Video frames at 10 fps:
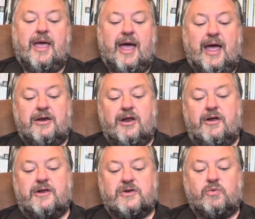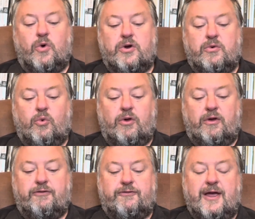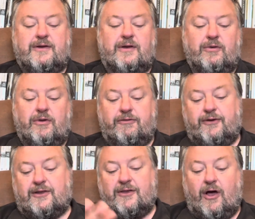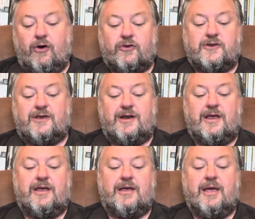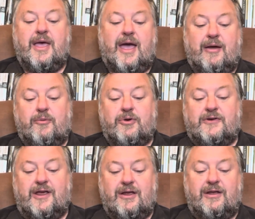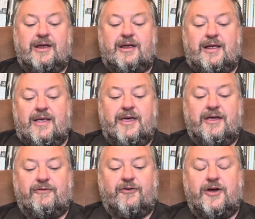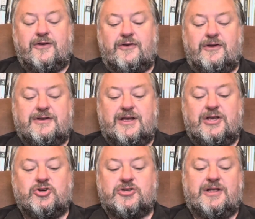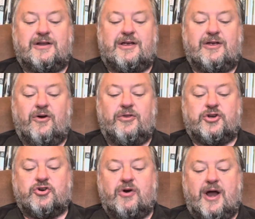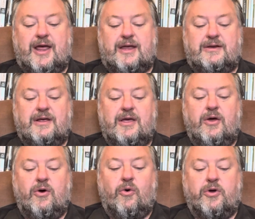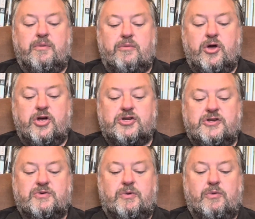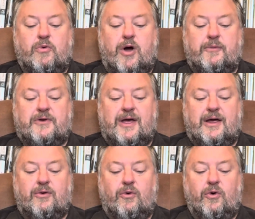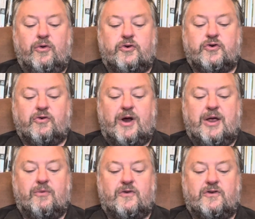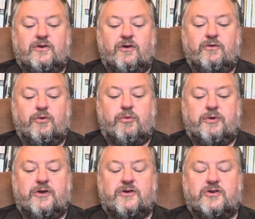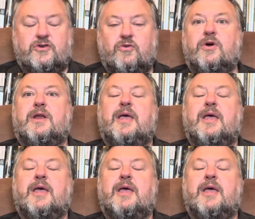And notice what it will affect. It will affect the whole city. And particularly, he focuses, interestingly, on the trade. All your merchants will be wiped out. All who trade with silver will be destroyed.